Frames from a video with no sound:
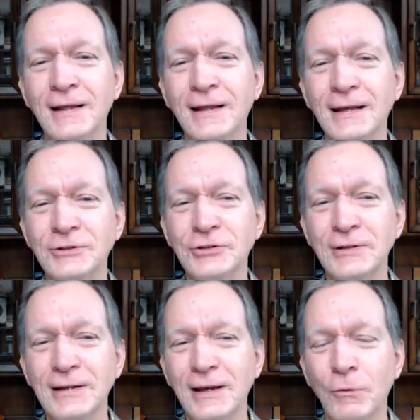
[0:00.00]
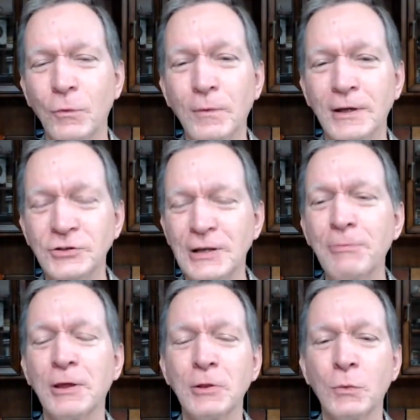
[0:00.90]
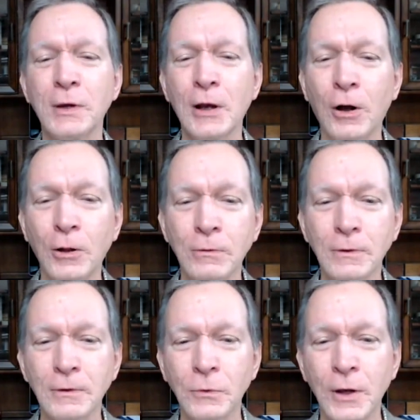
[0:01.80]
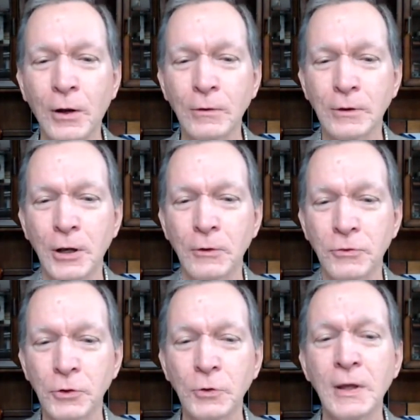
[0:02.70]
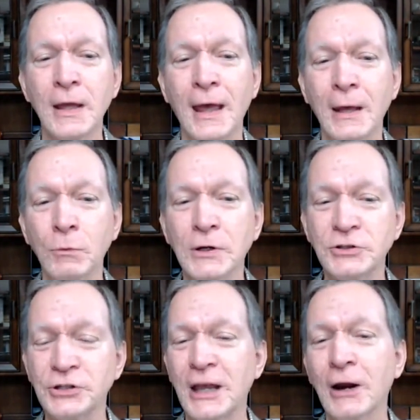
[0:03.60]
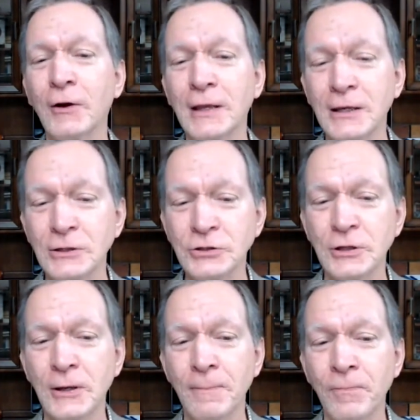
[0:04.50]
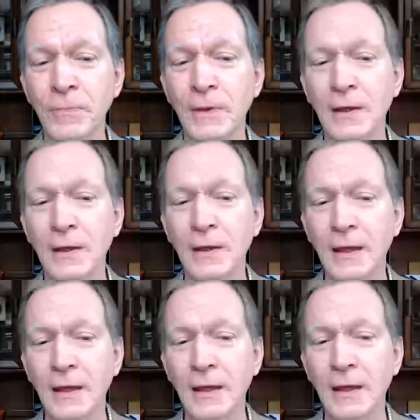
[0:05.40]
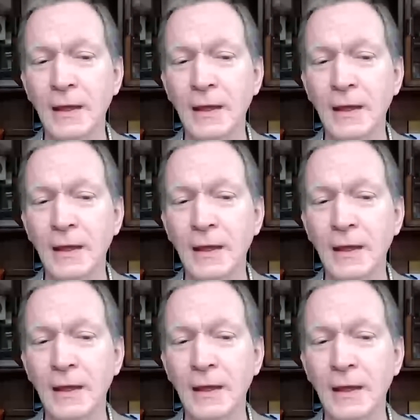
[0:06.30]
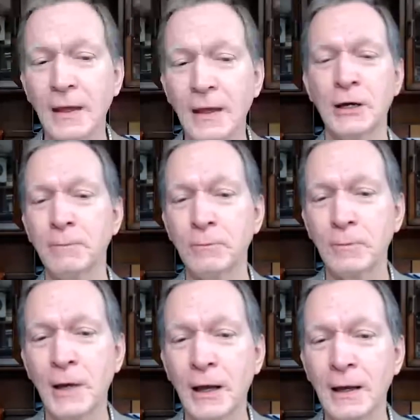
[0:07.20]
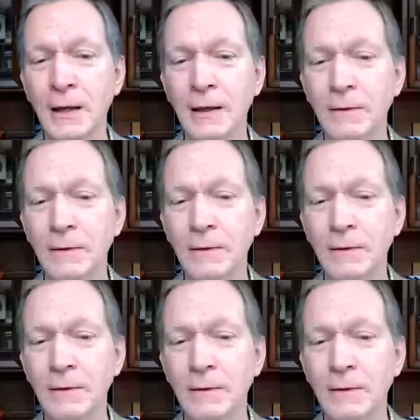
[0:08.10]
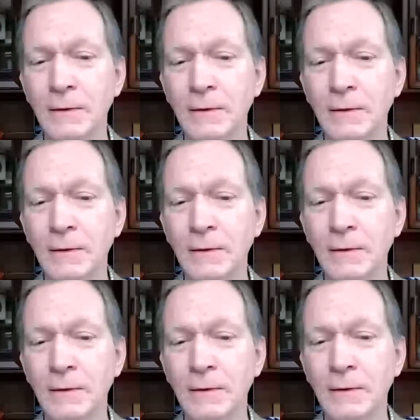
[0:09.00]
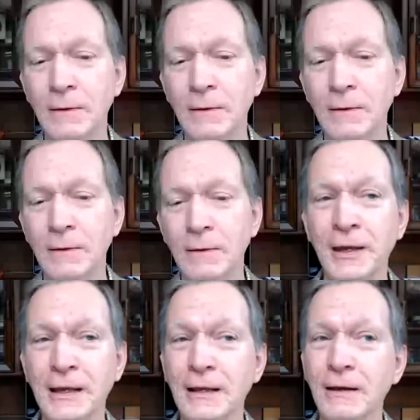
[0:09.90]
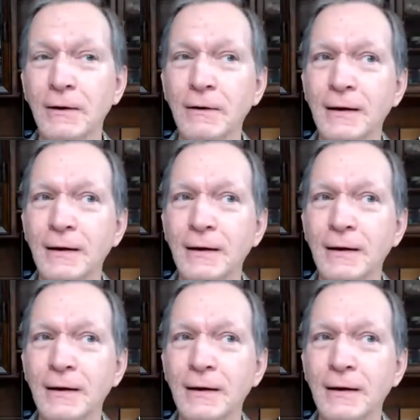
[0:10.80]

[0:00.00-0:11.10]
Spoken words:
it's something that we all go through. And what's scary is when you become my age, you're going to be thinking,